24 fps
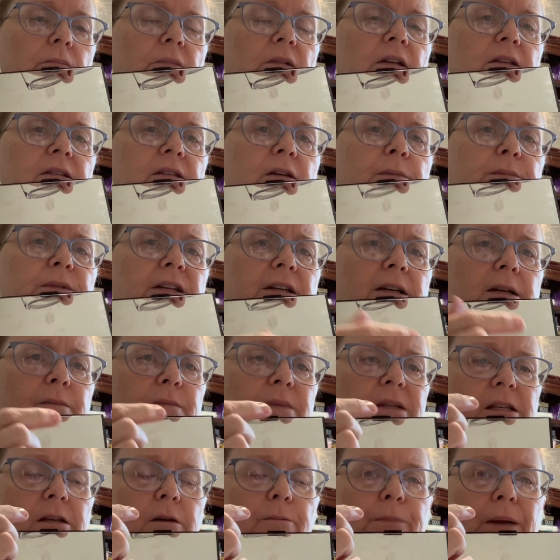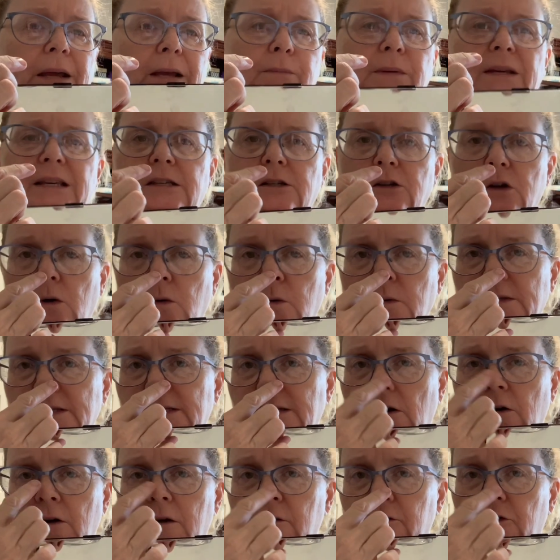Sometimes baby's
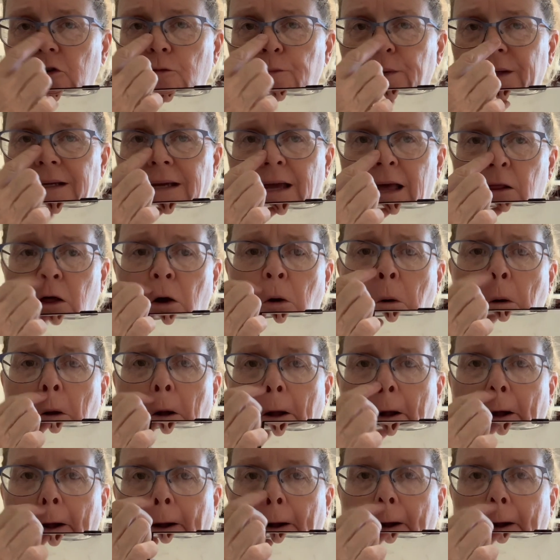nose are a little bit yellow.